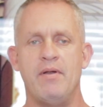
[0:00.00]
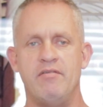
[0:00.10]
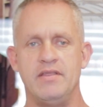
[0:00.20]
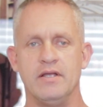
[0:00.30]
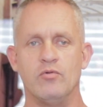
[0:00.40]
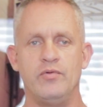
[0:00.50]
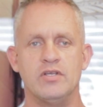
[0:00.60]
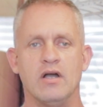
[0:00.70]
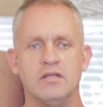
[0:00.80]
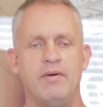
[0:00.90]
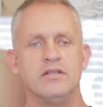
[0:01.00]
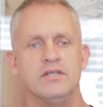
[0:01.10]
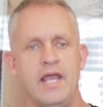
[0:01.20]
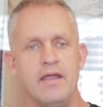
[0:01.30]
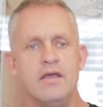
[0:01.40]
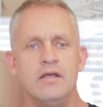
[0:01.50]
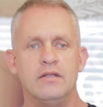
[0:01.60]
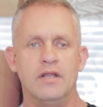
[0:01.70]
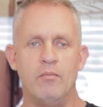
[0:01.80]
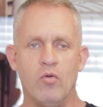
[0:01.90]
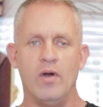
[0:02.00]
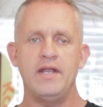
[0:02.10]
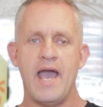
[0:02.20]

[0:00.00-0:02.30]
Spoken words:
everything, what we talked about today. Number one